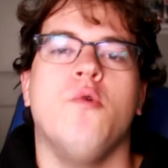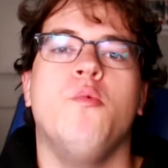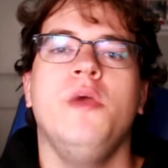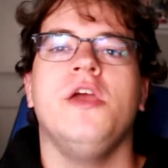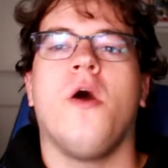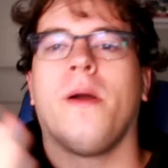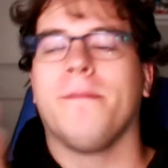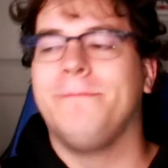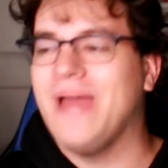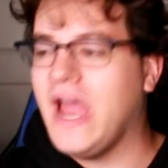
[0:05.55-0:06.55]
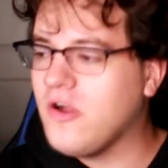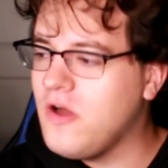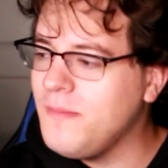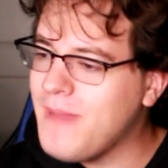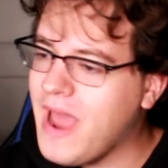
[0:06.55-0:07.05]
We are back
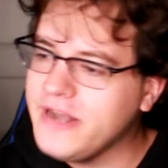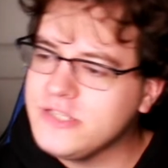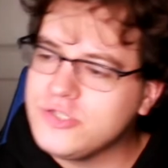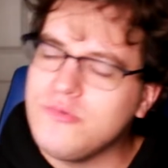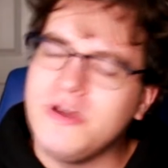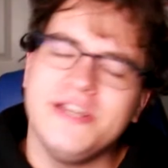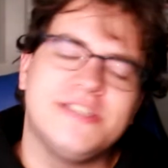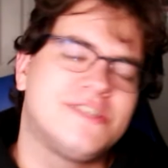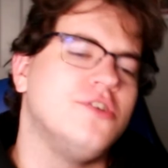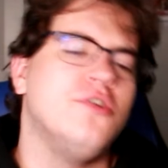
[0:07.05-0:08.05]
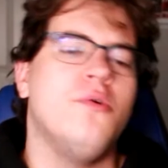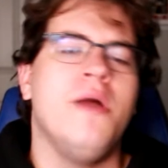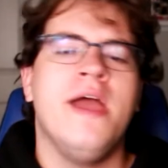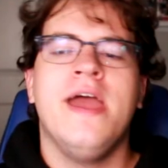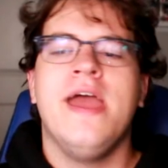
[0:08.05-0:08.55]
on Mountain
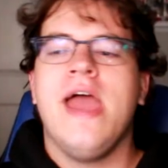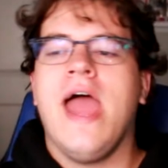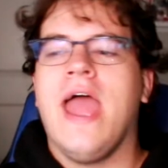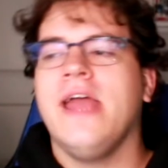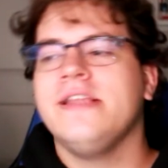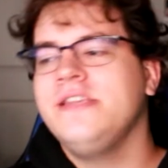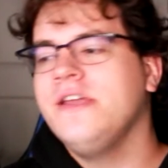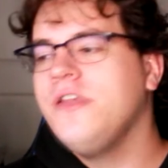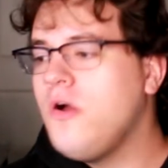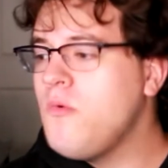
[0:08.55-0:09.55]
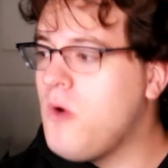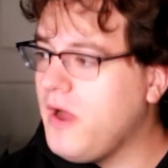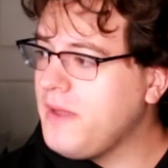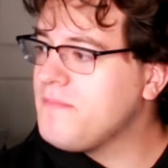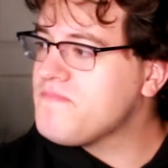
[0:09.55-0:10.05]
22, and you know
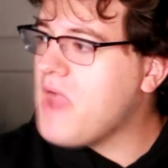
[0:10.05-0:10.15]
what?